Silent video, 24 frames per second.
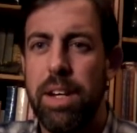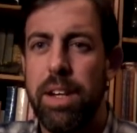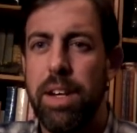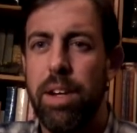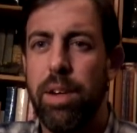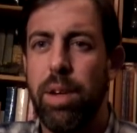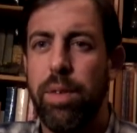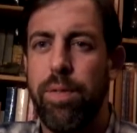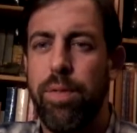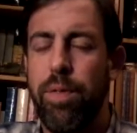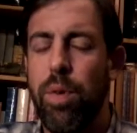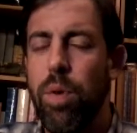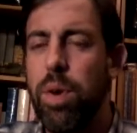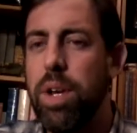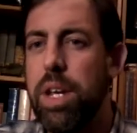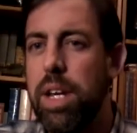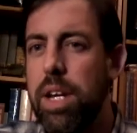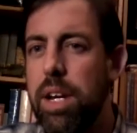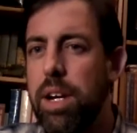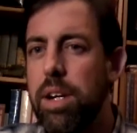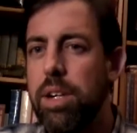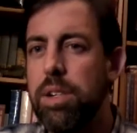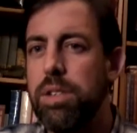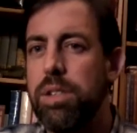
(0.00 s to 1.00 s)
nearly 40
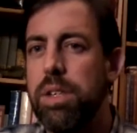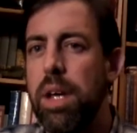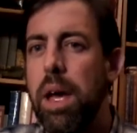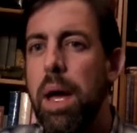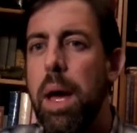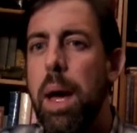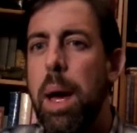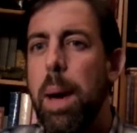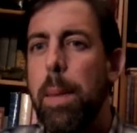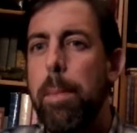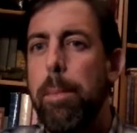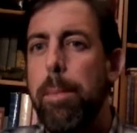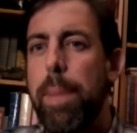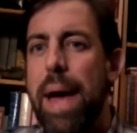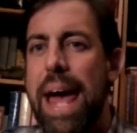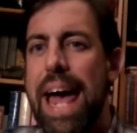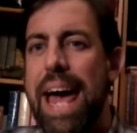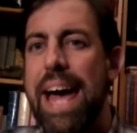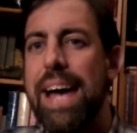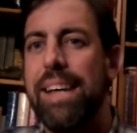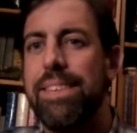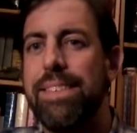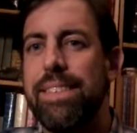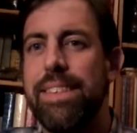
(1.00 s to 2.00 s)
years
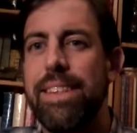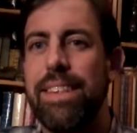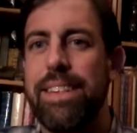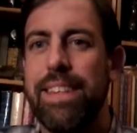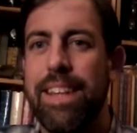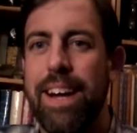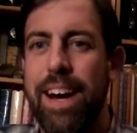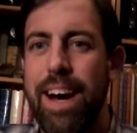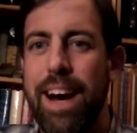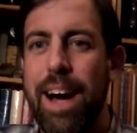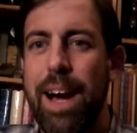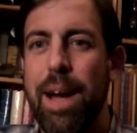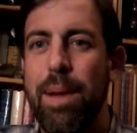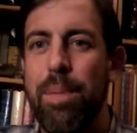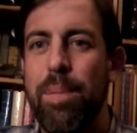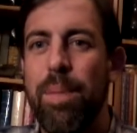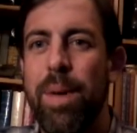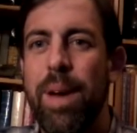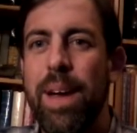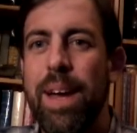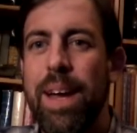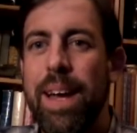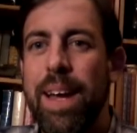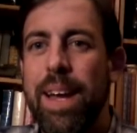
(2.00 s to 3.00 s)
past the time
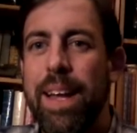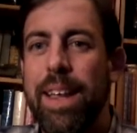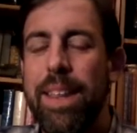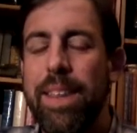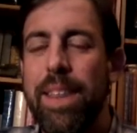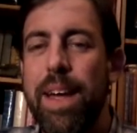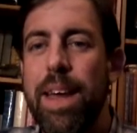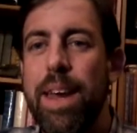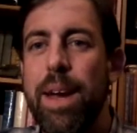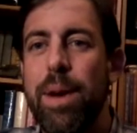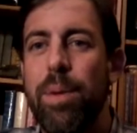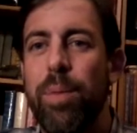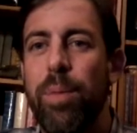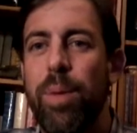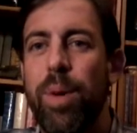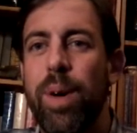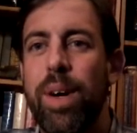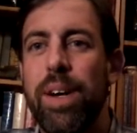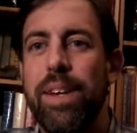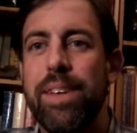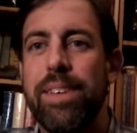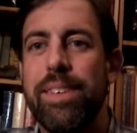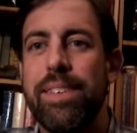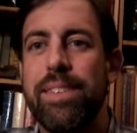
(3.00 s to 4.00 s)
that it
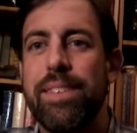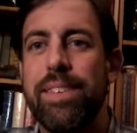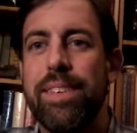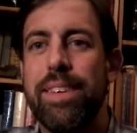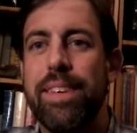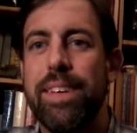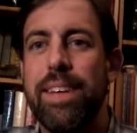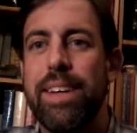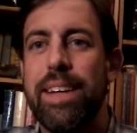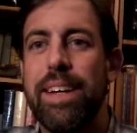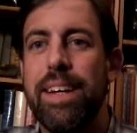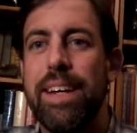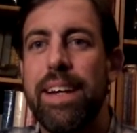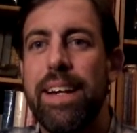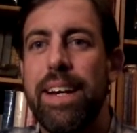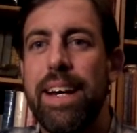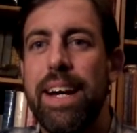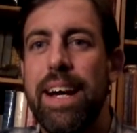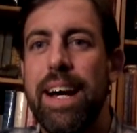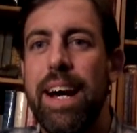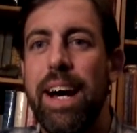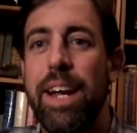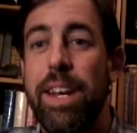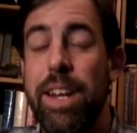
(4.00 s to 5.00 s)
was
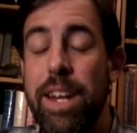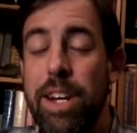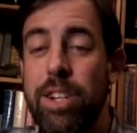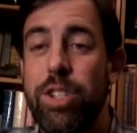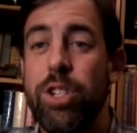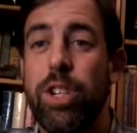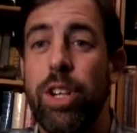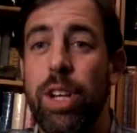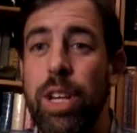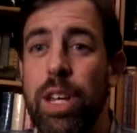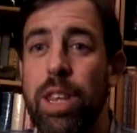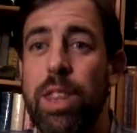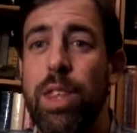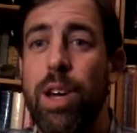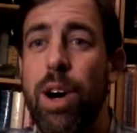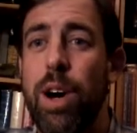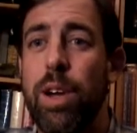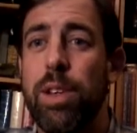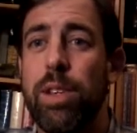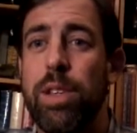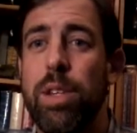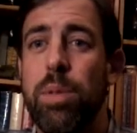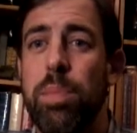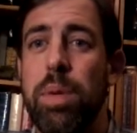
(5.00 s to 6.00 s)
initially
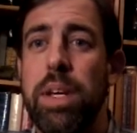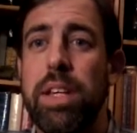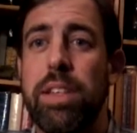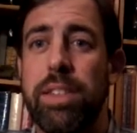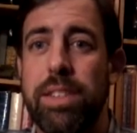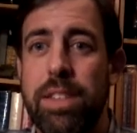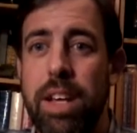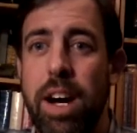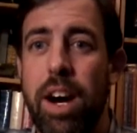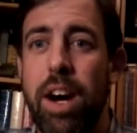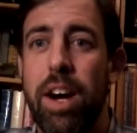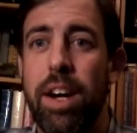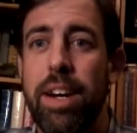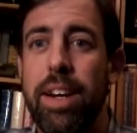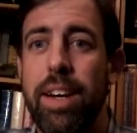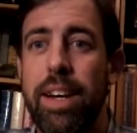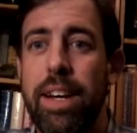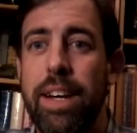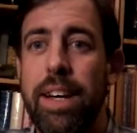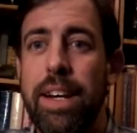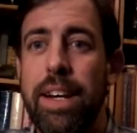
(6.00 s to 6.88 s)
thought to be sunk.